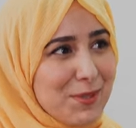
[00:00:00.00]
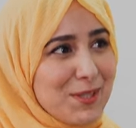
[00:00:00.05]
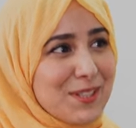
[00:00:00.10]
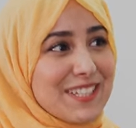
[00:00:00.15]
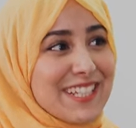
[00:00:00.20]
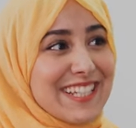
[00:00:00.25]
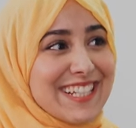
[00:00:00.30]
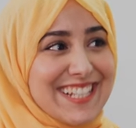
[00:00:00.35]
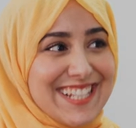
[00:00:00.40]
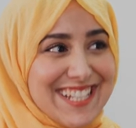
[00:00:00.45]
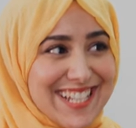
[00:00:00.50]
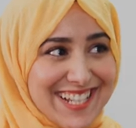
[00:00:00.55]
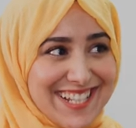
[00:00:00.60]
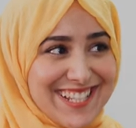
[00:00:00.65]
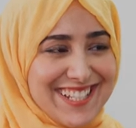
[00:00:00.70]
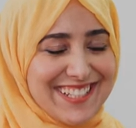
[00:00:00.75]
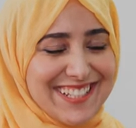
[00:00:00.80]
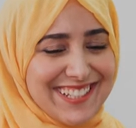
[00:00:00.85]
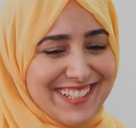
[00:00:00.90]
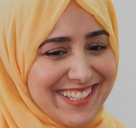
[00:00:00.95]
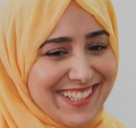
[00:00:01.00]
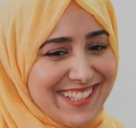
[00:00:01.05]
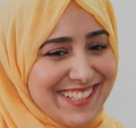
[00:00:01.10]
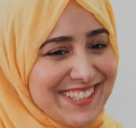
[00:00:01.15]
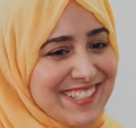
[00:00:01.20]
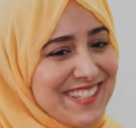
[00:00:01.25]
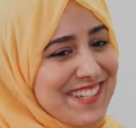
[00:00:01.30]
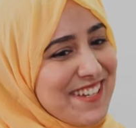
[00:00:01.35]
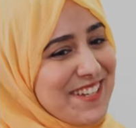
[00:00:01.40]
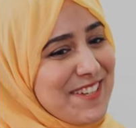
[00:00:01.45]
But incessantly.
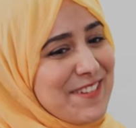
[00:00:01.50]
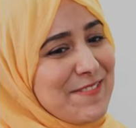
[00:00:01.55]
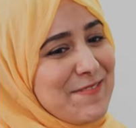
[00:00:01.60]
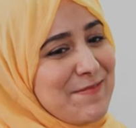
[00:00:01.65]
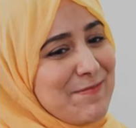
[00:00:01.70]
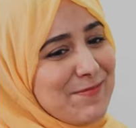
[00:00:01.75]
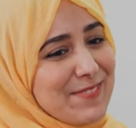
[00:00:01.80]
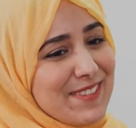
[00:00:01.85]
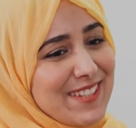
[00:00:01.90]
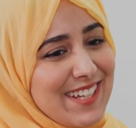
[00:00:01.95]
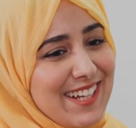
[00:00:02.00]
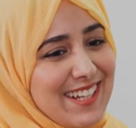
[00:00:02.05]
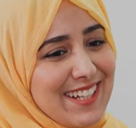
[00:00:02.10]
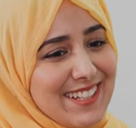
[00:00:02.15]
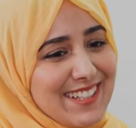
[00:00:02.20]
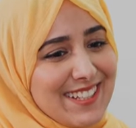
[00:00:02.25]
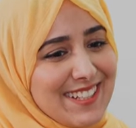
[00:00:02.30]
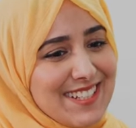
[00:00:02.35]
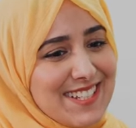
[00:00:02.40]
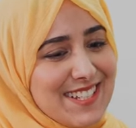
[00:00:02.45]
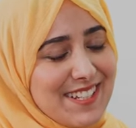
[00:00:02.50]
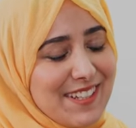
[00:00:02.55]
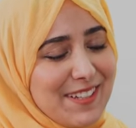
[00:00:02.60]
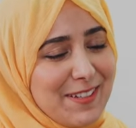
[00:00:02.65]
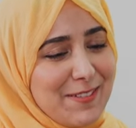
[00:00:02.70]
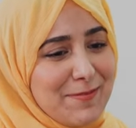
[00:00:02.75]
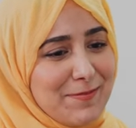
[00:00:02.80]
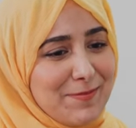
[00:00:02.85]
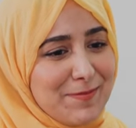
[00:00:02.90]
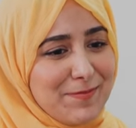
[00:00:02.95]

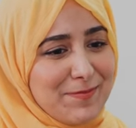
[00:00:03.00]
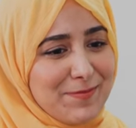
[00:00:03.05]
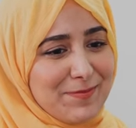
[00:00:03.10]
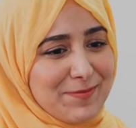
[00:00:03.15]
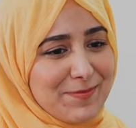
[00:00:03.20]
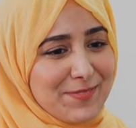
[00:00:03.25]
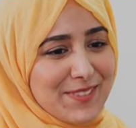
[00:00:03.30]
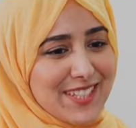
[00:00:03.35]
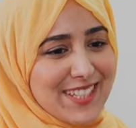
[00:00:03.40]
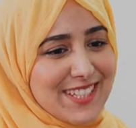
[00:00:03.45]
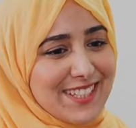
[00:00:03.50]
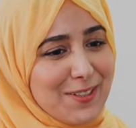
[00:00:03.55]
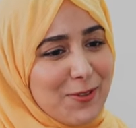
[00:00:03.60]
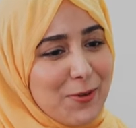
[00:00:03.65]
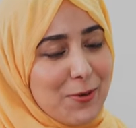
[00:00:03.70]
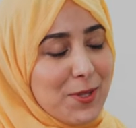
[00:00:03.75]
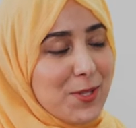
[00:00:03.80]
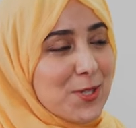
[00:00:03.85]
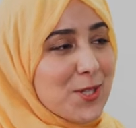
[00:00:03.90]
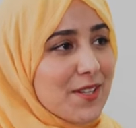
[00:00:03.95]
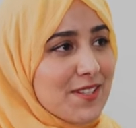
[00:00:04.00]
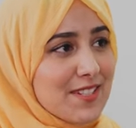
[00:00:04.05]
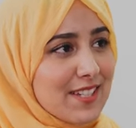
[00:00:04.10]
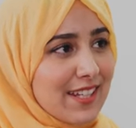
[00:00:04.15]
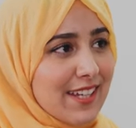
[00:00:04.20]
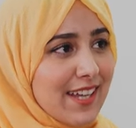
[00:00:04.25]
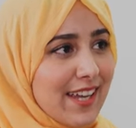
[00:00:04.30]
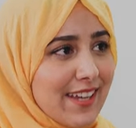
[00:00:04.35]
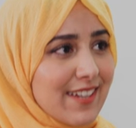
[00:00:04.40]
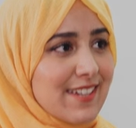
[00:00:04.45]
And or the just
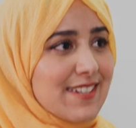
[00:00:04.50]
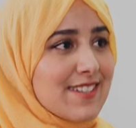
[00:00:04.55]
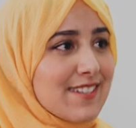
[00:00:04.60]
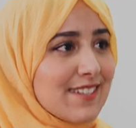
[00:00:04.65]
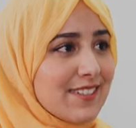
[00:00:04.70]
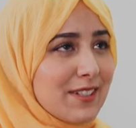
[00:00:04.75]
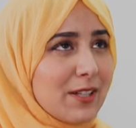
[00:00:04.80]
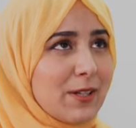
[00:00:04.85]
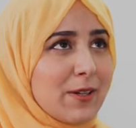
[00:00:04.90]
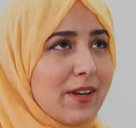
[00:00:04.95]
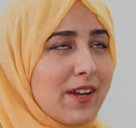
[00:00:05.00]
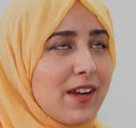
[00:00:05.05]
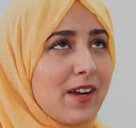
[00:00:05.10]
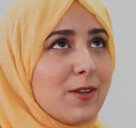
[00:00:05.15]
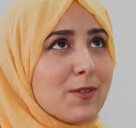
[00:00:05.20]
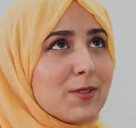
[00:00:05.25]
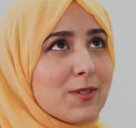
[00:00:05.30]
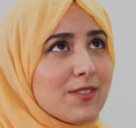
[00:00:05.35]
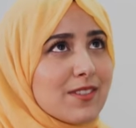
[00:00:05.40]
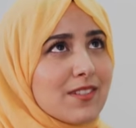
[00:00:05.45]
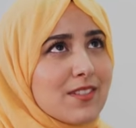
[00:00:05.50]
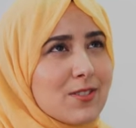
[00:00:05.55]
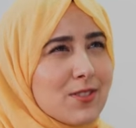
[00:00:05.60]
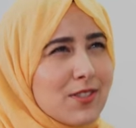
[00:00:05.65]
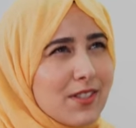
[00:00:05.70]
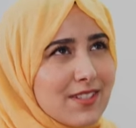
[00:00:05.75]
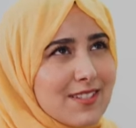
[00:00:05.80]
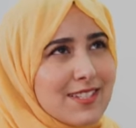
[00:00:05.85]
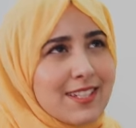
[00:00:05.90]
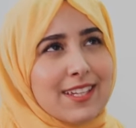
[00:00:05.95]
in case, I'll do this
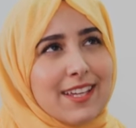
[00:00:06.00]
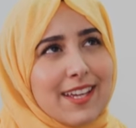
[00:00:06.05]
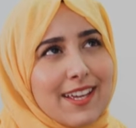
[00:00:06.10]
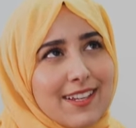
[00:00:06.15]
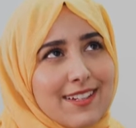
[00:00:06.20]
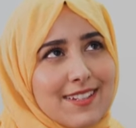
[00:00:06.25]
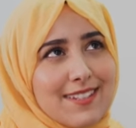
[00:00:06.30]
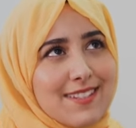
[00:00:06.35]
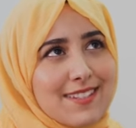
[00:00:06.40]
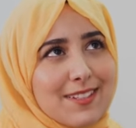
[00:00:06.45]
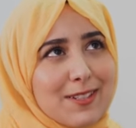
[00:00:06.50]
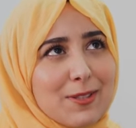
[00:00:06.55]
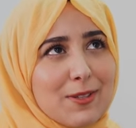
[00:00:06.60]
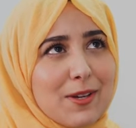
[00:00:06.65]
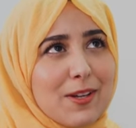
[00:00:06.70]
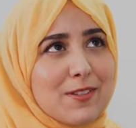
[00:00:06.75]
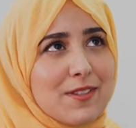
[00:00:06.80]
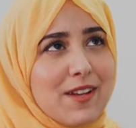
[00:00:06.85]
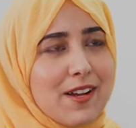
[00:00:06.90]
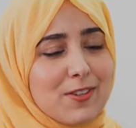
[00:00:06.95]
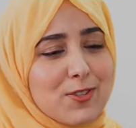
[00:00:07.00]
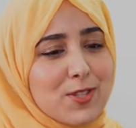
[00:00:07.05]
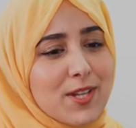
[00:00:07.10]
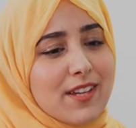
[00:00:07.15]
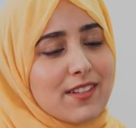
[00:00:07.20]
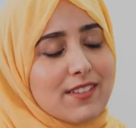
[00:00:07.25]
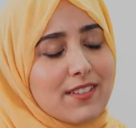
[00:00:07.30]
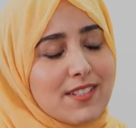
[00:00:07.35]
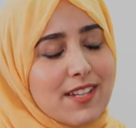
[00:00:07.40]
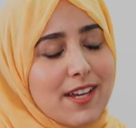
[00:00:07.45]
just in case, you know, I'll
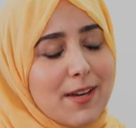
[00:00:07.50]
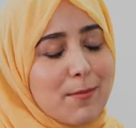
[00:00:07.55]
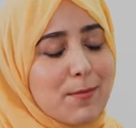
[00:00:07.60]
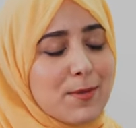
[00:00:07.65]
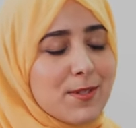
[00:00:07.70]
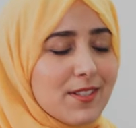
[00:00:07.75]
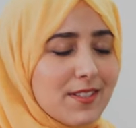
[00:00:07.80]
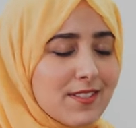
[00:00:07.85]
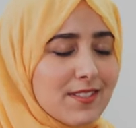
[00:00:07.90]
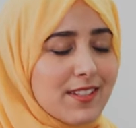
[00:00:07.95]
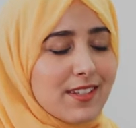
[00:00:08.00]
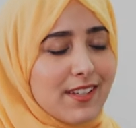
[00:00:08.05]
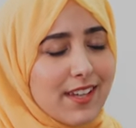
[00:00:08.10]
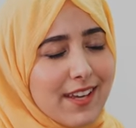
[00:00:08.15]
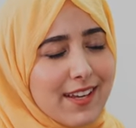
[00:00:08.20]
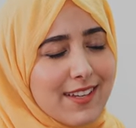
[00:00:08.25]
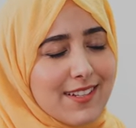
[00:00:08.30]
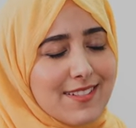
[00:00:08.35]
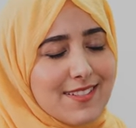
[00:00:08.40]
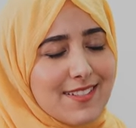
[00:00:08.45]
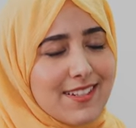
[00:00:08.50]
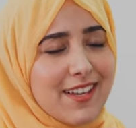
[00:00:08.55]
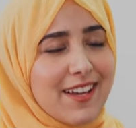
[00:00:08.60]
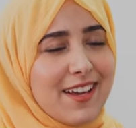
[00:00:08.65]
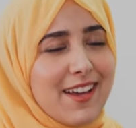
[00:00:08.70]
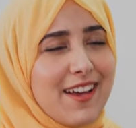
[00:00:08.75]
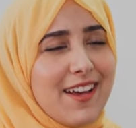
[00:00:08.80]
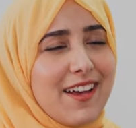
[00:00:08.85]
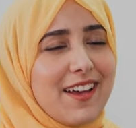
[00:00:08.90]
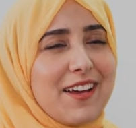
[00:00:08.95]
check the tap just in case.
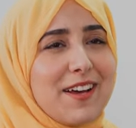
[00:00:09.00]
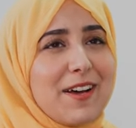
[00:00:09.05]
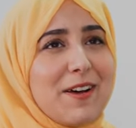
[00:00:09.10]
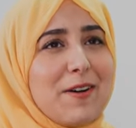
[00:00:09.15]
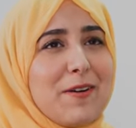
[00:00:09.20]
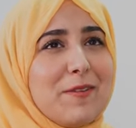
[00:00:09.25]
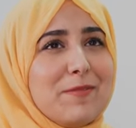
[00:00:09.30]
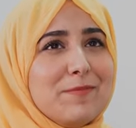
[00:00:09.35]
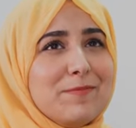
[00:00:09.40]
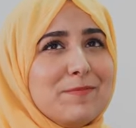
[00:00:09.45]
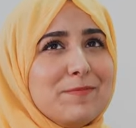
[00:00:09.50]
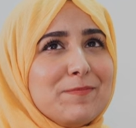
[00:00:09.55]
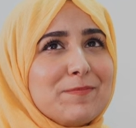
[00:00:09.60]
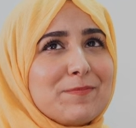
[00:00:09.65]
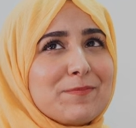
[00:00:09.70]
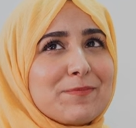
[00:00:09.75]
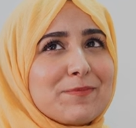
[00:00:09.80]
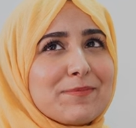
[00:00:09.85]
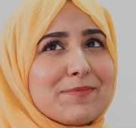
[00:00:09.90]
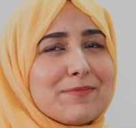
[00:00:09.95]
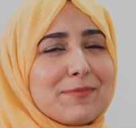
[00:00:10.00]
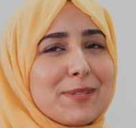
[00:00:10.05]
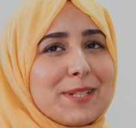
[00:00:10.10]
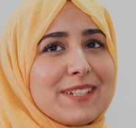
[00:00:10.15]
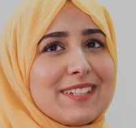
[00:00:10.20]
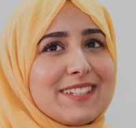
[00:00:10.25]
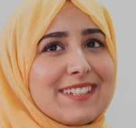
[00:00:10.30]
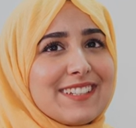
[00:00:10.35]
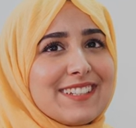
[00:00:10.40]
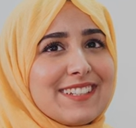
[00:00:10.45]
And
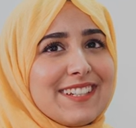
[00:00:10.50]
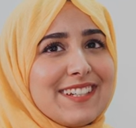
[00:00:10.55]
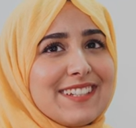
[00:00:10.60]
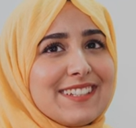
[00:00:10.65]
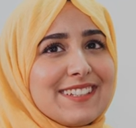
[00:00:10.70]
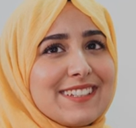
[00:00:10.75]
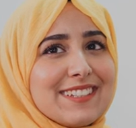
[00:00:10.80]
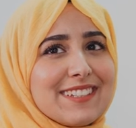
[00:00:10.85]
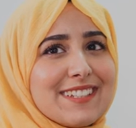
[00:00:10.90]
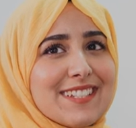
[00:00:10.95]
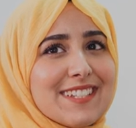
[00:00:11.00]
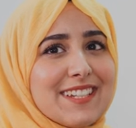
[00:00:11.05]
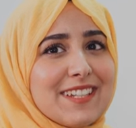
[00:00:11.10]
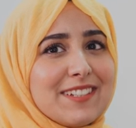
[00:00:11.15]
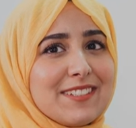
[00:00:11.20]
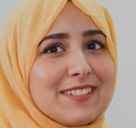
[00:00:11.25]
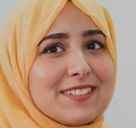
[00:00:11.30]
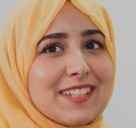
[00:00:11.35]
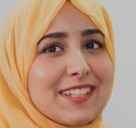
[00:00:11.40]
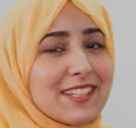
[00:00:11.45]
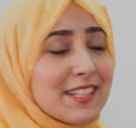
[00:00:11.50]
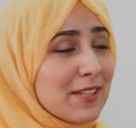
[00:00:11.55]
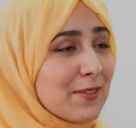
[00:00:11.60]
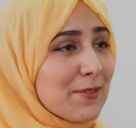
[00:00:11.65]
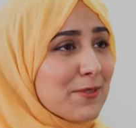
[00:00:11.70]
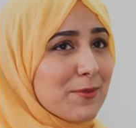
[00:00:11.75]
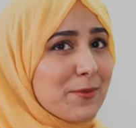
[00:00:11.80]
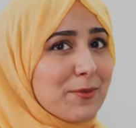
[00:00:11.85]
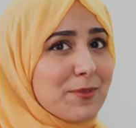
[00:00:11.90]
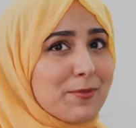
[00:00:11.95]
he
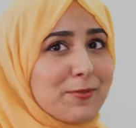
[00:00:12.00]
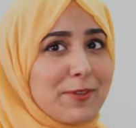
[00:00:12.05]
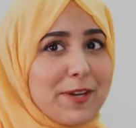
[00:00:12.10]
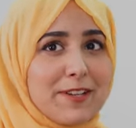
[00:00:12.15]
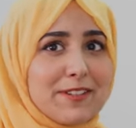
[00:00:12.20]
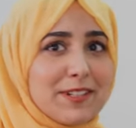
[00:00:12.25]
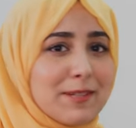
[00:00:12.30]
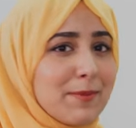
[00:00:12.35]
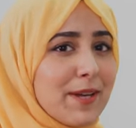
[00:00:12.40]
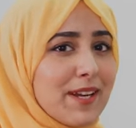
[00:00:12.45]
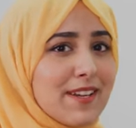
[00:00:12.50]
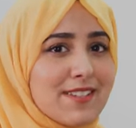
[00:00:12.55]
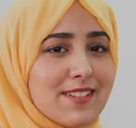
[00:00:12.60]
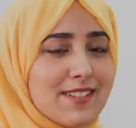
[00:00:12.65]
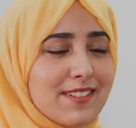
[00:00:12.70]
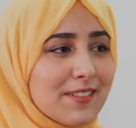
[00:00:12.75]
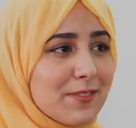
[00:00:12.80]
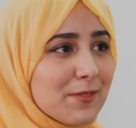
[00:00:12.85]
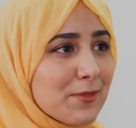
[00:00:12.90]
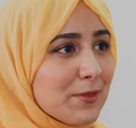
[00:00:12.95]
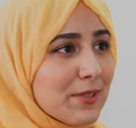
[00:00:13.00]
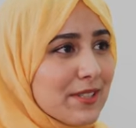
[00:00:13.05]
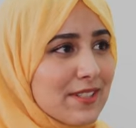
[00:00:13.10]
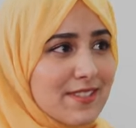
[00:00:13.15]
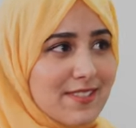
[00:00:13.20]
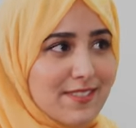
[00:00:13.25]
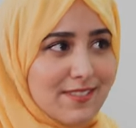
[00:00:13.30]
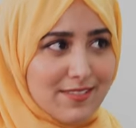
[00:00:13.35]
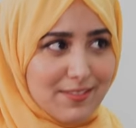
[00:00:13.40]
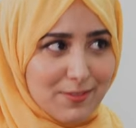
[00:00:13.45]
was always very patient,
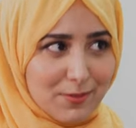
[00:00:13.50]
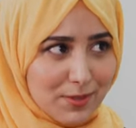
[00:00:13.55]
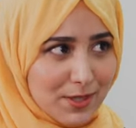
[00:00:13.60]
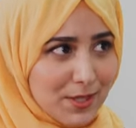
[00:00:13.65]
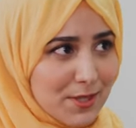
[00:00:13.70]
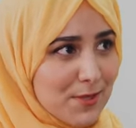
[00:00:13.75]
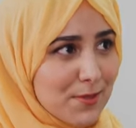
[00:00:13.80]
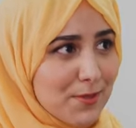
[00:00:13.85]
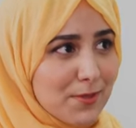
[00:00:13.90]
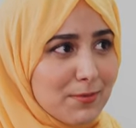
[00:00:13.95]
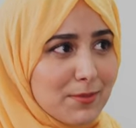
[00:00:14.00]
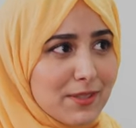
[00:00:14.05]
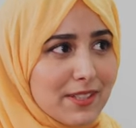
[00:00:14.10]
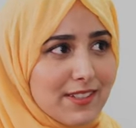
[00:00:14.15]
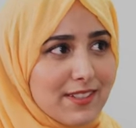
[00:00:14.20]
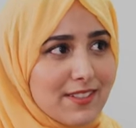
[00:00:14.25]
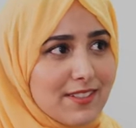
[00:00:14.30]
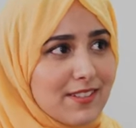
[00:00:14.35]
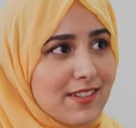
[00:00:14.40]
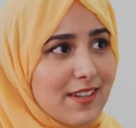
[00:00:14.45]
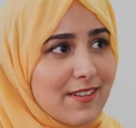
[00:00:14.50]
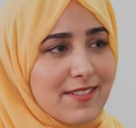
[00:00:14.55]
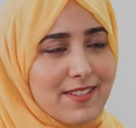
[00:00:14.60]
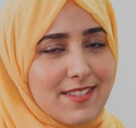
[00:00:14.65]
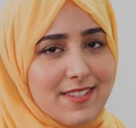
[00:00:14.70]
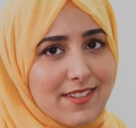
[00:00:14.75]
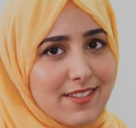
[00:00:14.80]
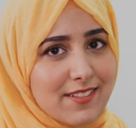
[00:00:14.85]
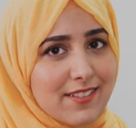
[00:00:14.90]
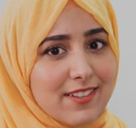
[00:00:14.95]
always reassured me, never
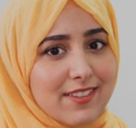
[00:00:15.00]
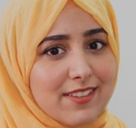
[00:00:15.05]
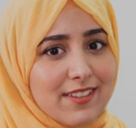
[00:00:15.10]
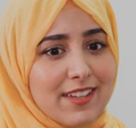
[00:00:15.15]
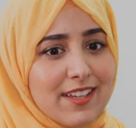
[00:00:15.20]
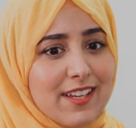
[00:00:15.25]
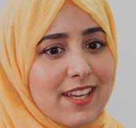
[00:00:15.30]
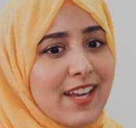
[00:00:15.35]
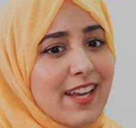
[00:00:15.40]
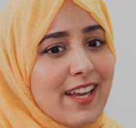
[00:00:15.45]
said anything.